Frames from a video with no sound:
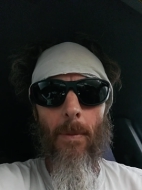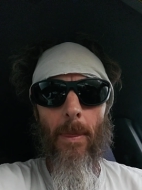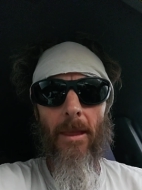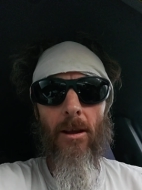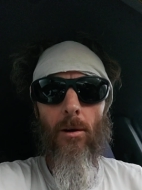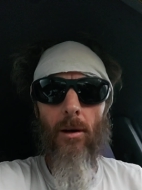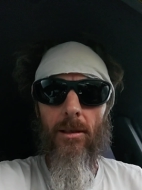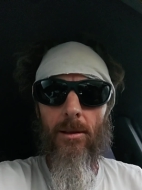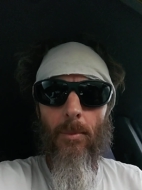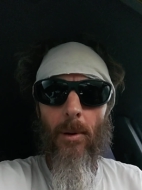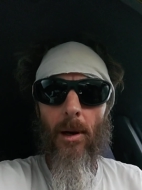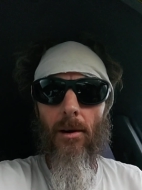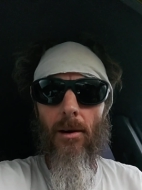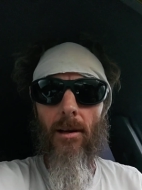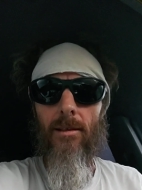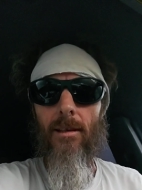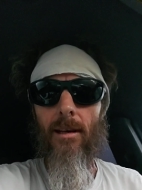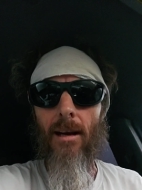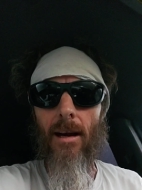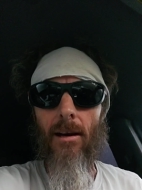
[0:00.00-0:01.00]
you
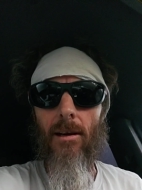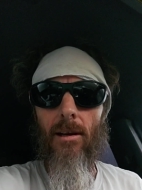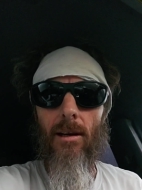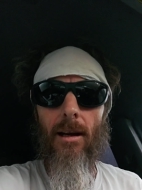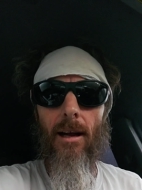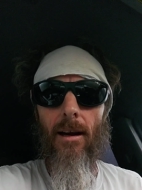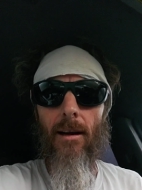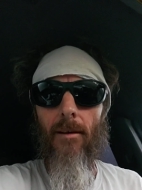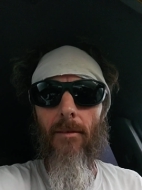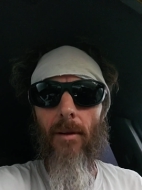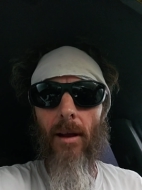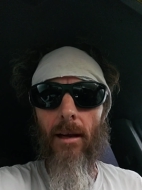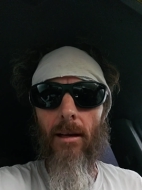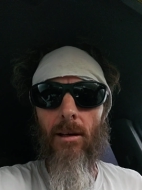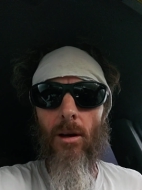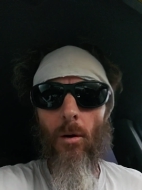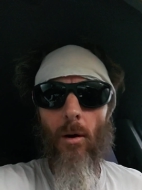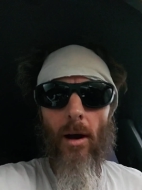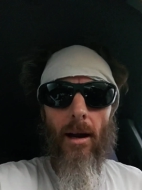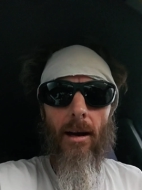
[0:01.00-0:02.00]
experience and now you kind of like
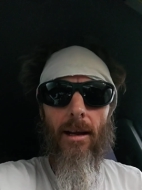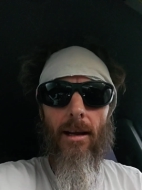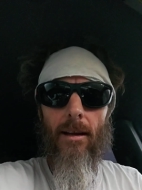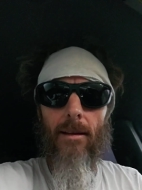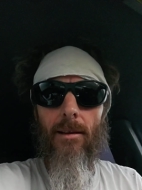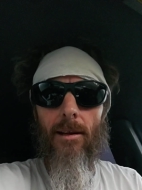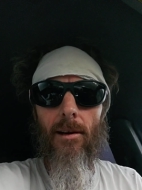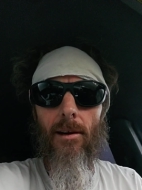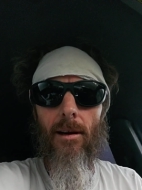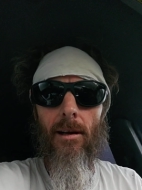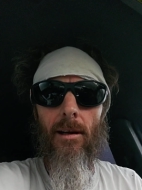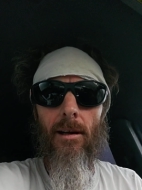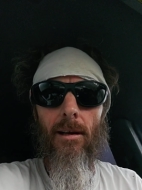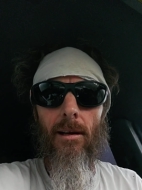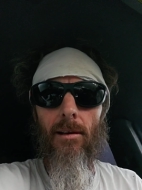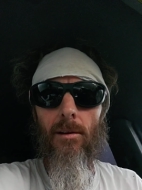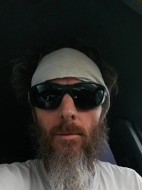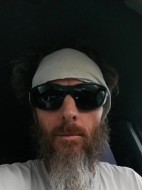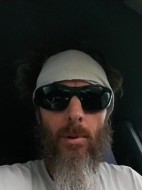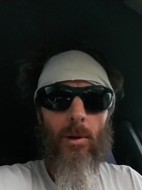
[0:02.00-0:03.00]
know how to get there
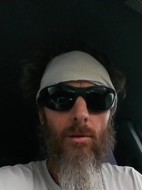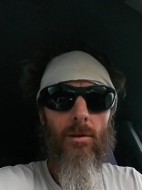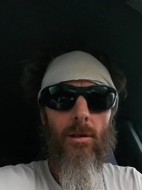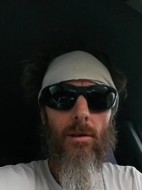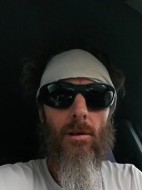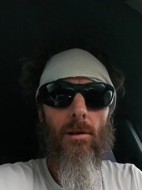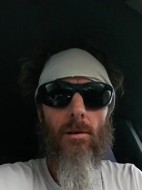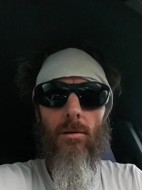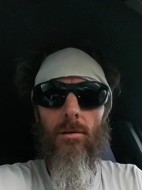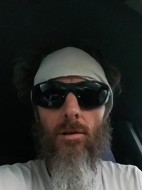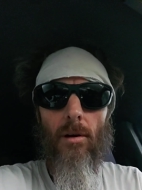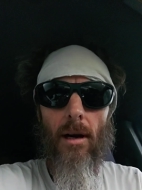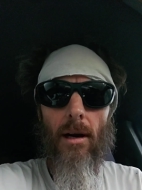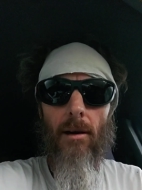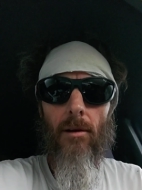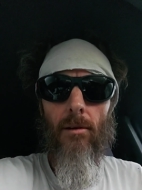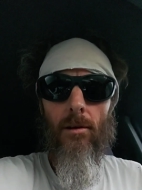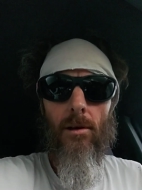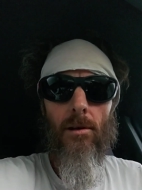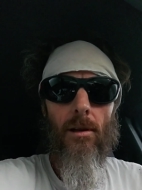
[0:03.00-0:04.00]
again. You built a little
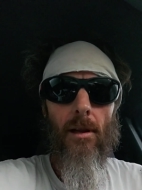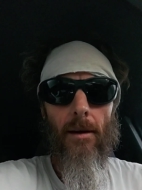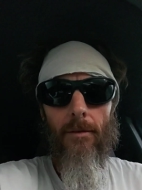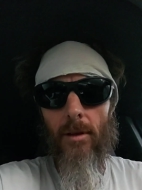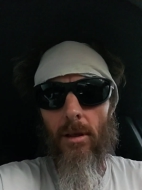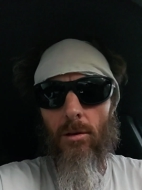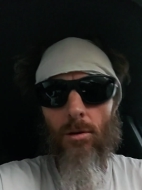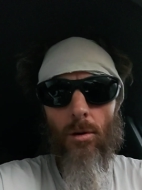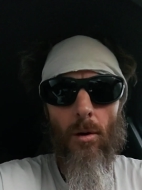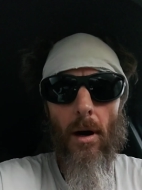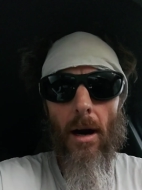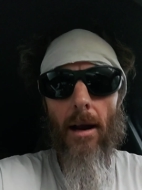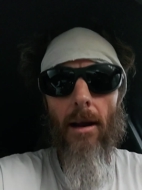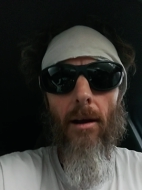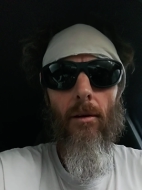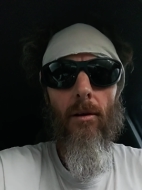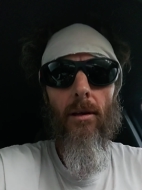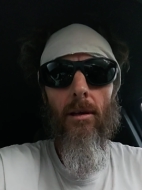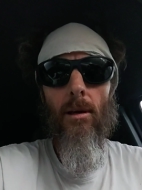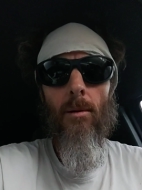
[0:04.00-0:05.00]
trail or you left a
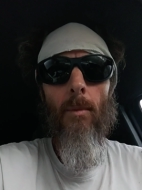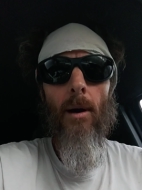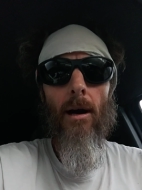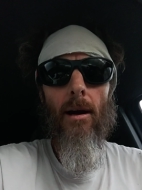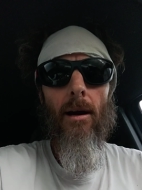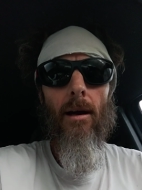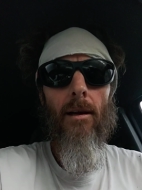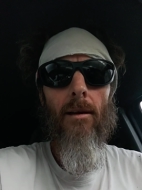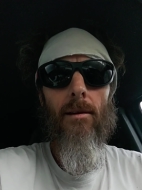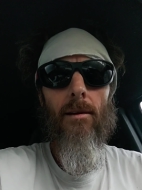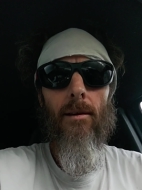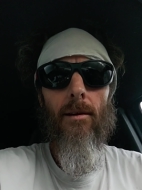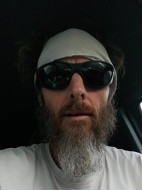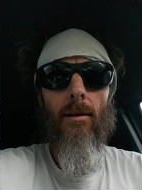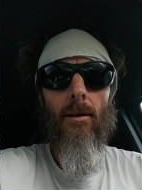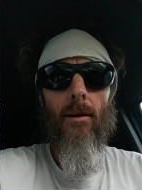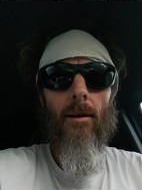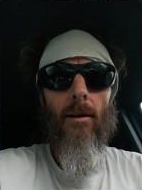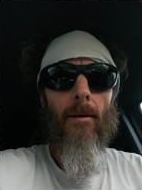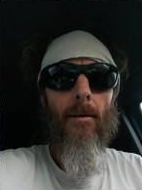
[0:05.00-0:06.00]
trail in your mind
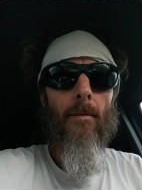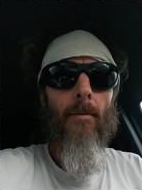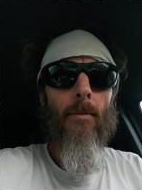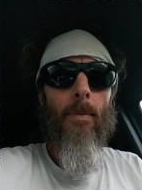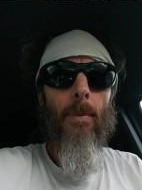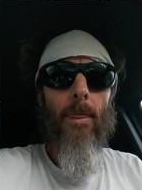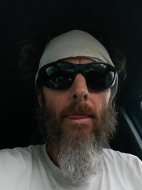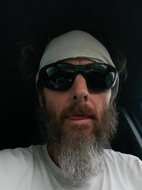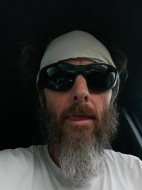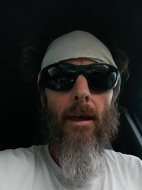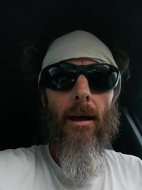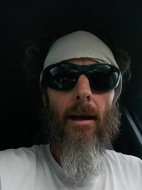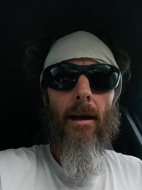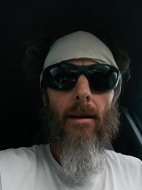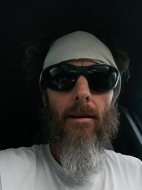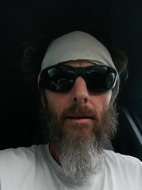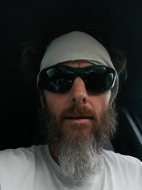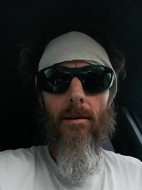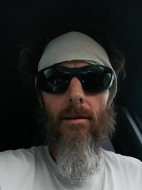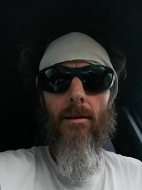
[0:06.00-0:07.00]

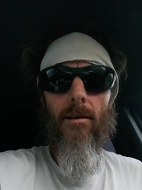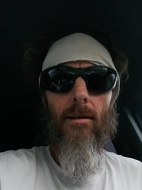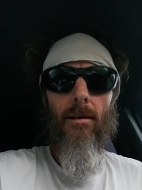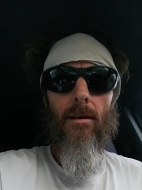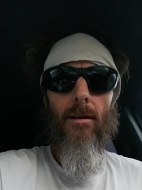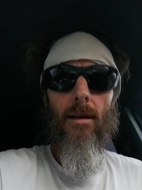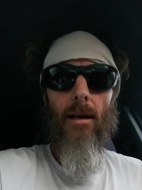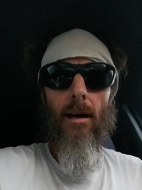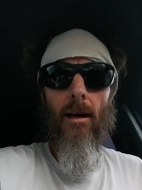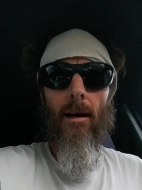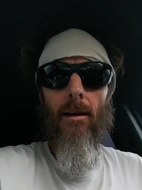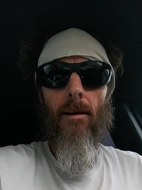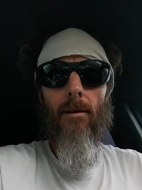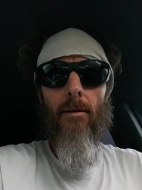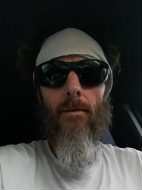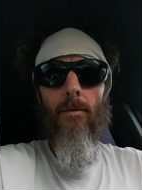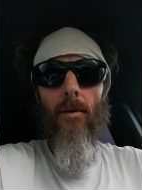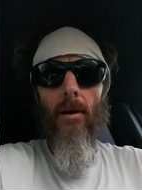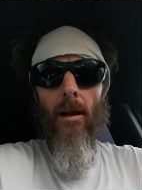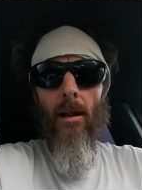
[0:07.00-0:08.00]
that kind
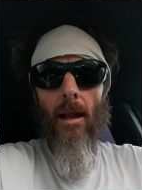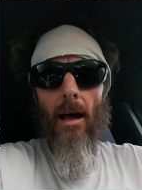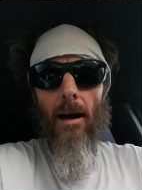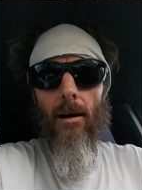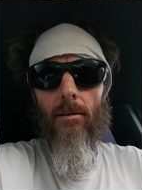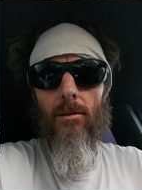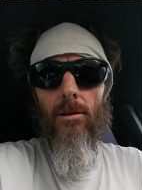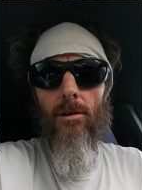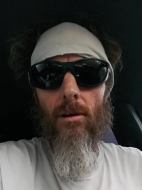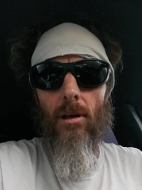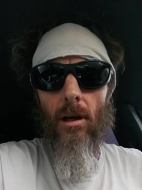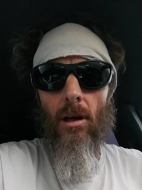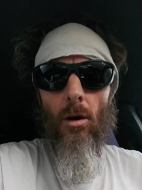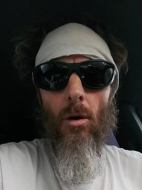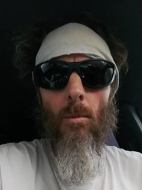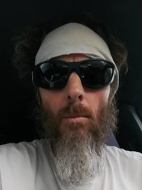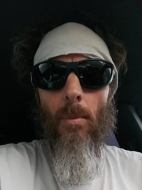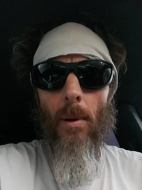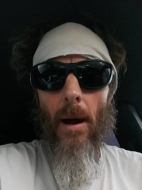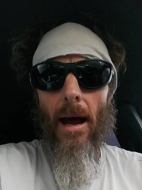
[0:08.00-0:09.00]
of allows you to
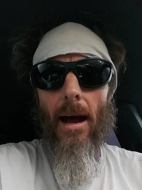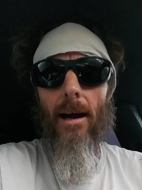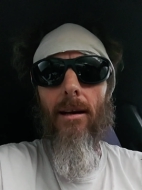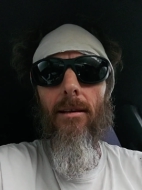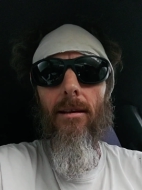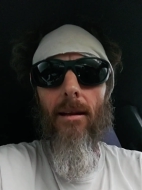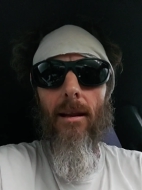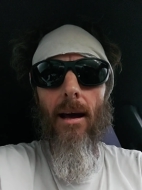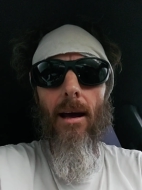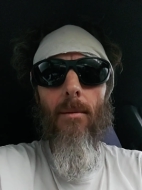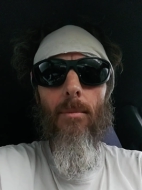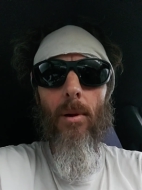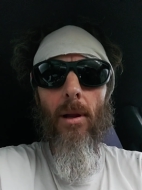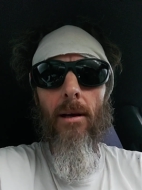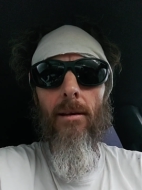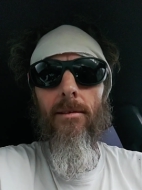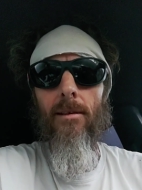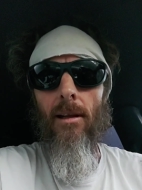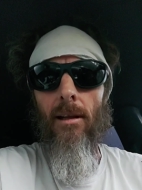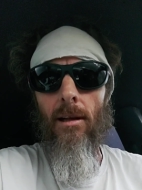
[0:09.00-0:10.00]
go back to that
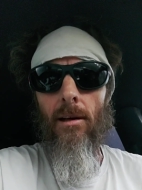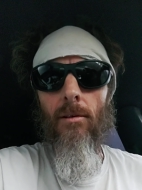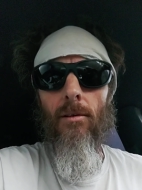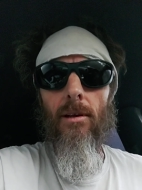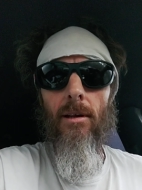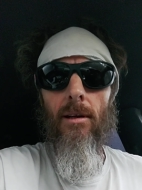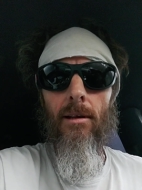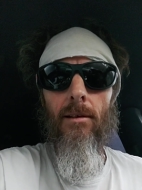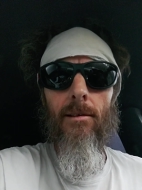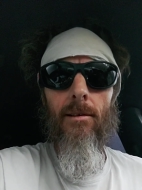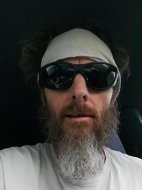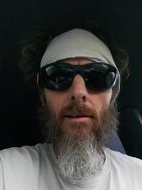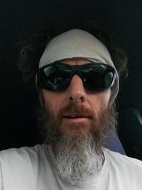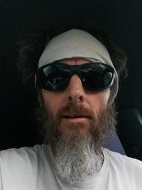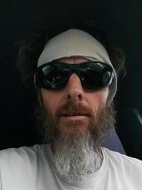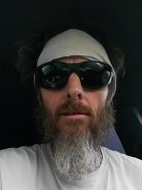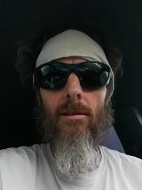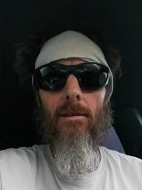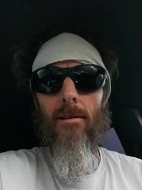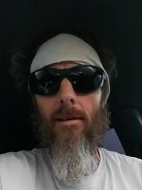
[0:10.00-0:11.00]
place a little easier.
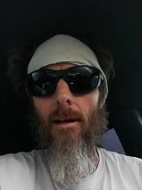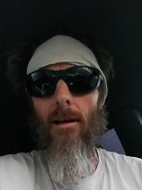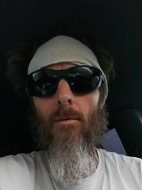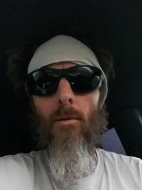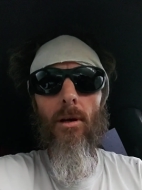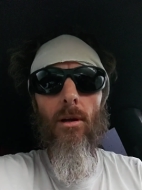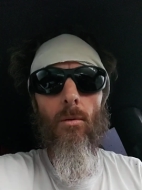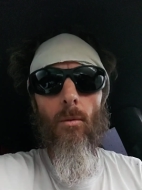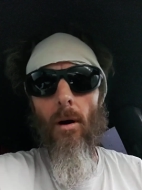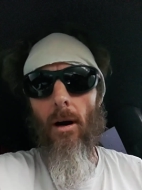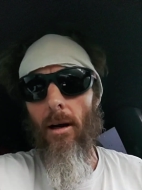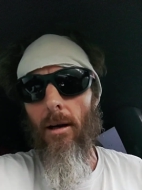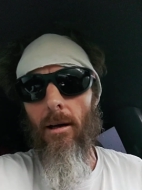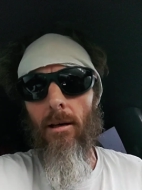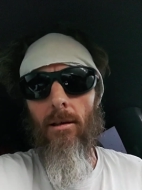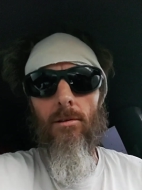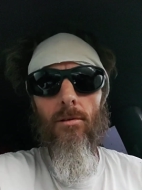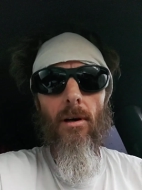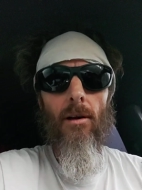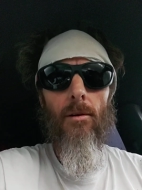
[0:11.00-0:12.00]
And just like when you walk on
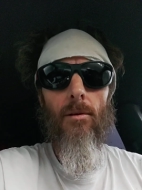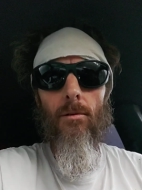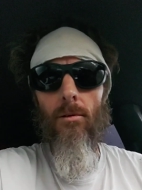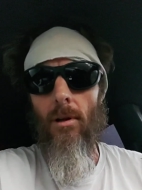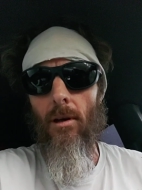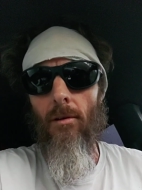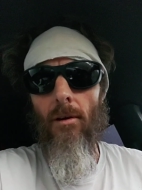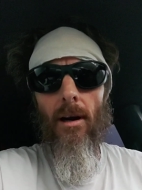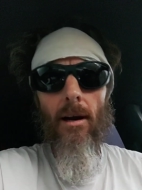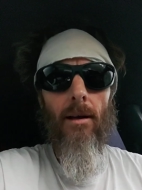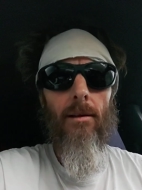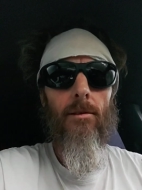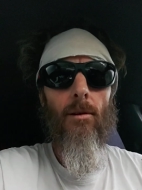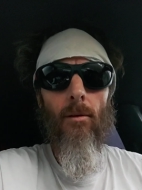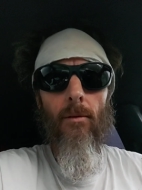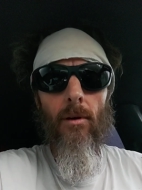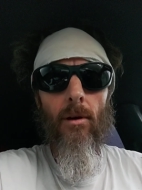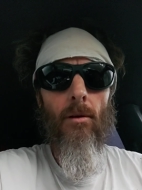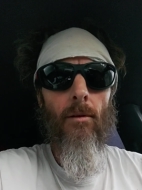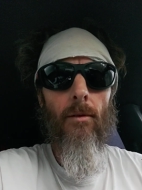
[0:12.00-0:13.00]
a trail through the grass
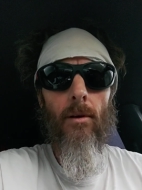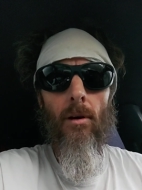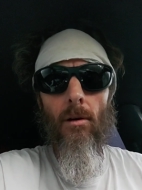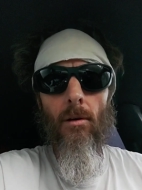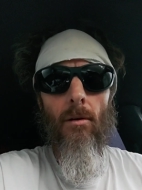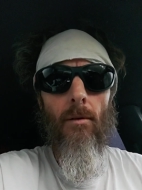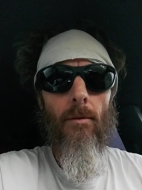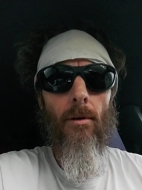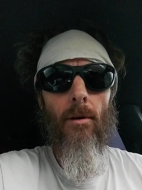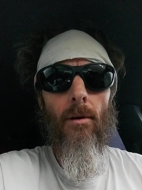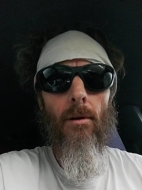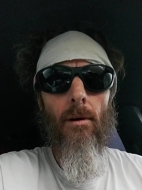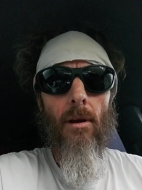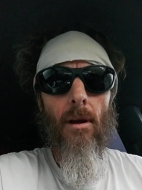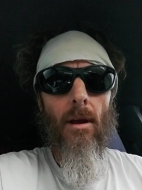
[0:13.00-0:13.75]
over and over and over,